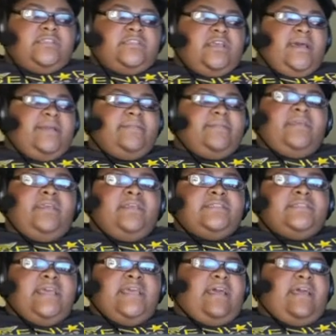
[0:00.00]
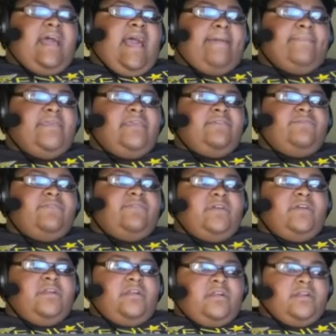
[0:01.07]
come to me is like a hobby for
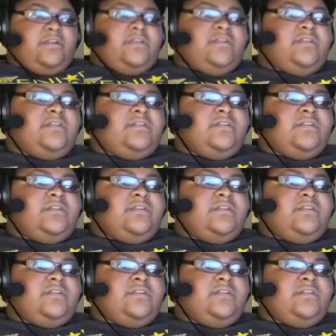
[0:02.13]
her